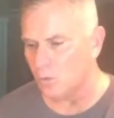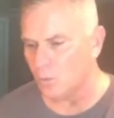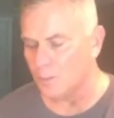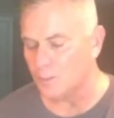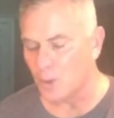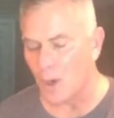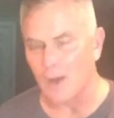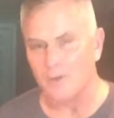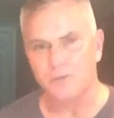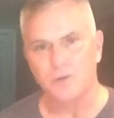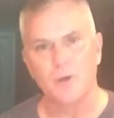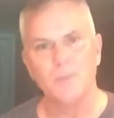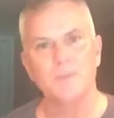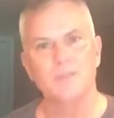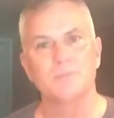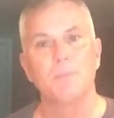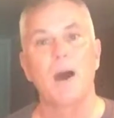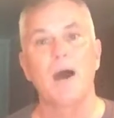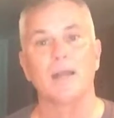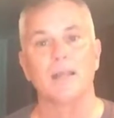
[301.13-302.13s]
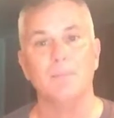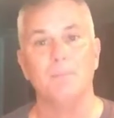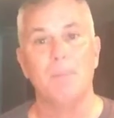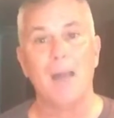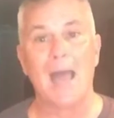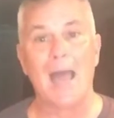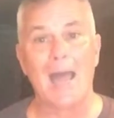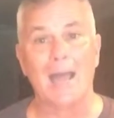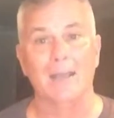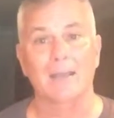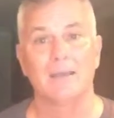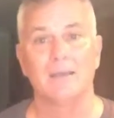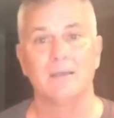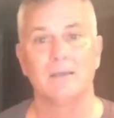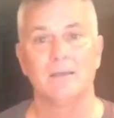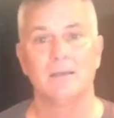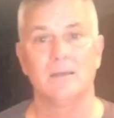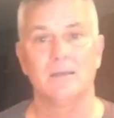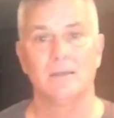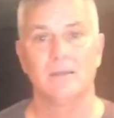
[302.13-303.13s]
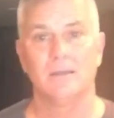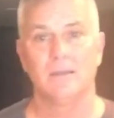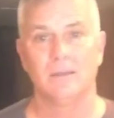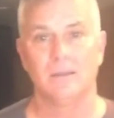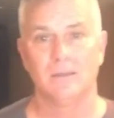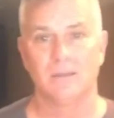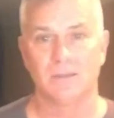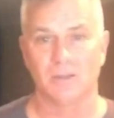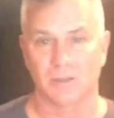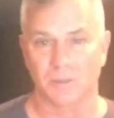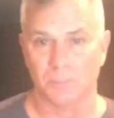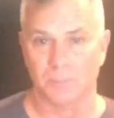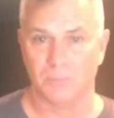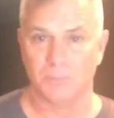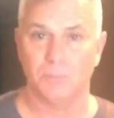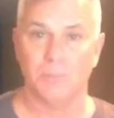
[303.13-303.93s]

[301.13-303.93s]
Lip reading: We brought Freeman's body back to the